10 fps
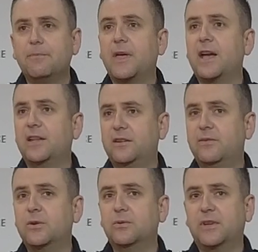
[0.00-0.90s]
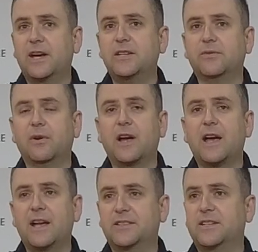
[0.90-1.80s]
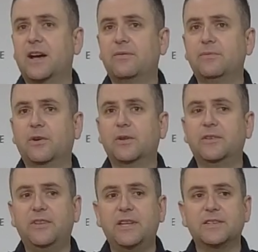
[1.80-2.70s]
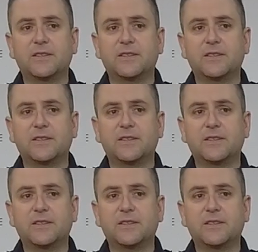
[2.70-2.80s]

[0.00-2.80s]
they are difficult days for our staff and volunteers.